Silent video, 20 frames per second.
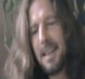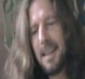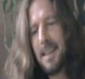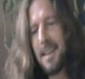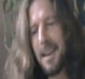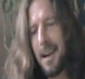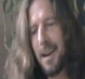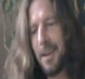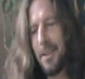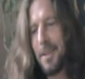
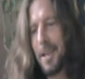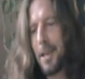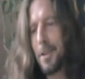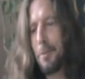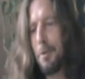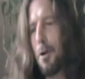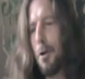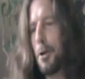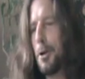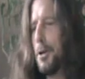Now, they
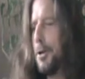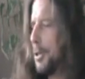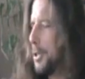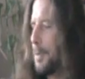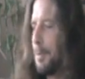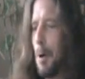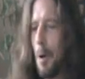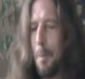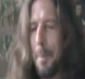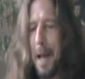throw
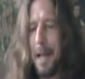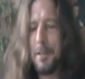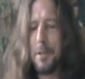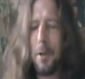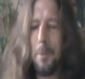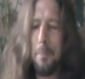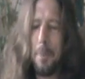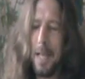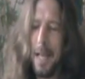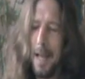huge
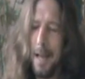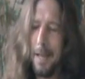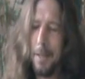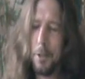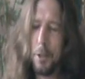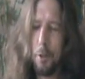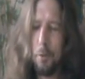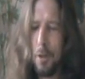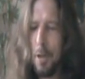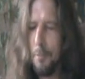momentum
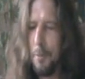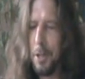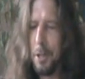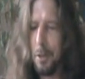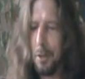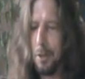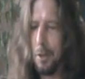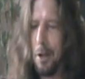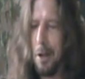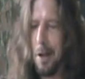behind
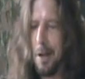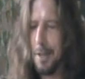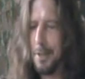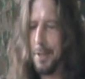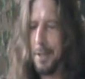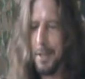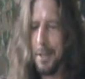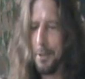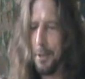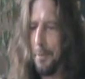trivial
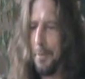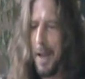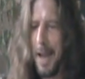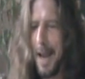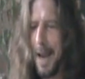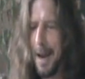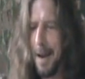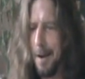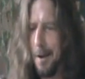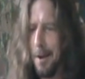losses of
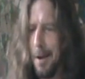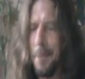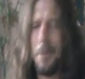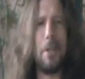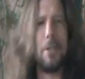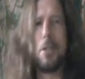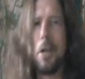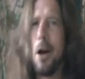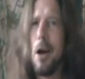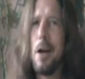hair on
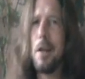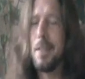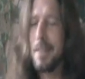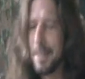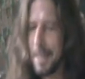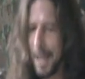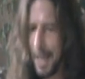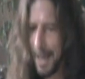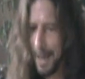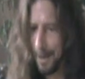the
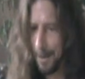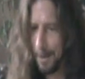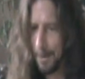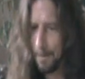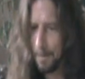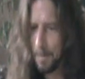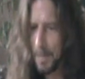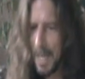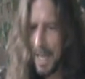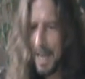dog's
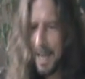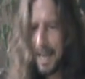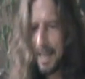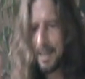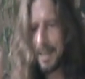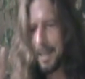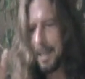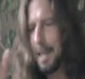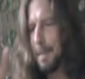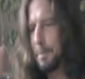tail
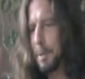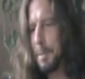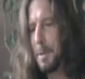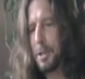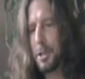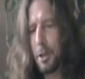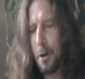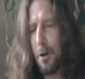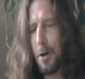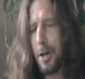to keep the
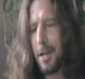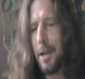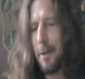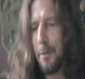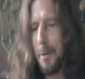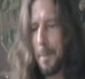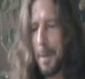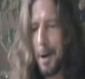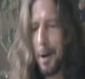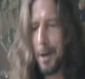majority
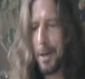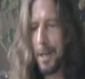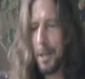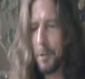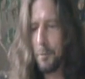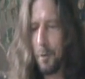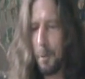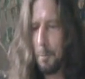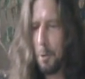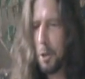of
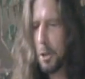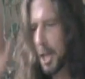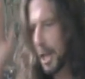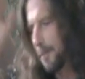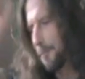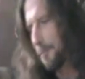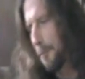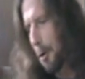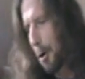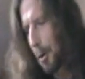Americans from
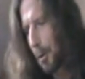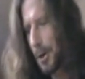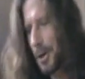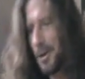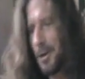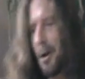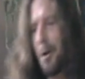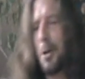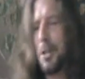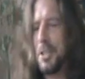looking
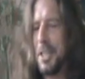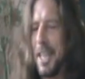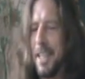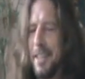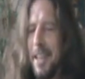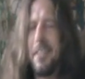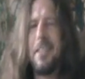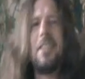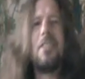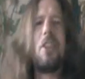forward,
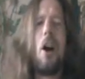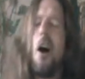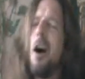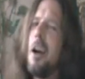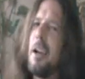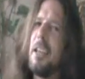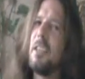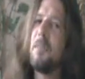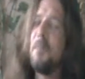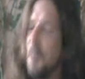noticing that the
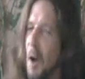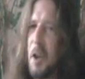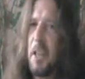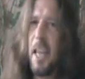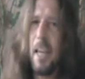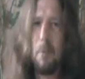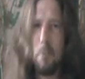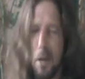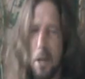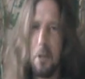dog is
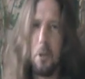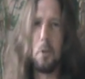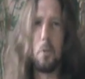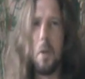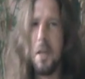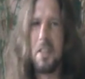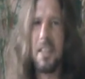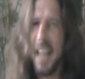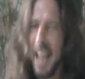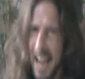fucking riddled
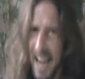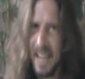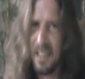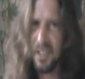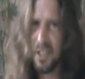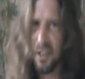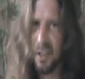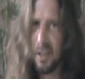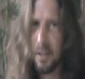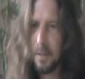with
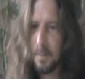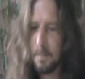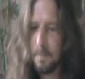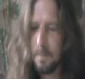cancer.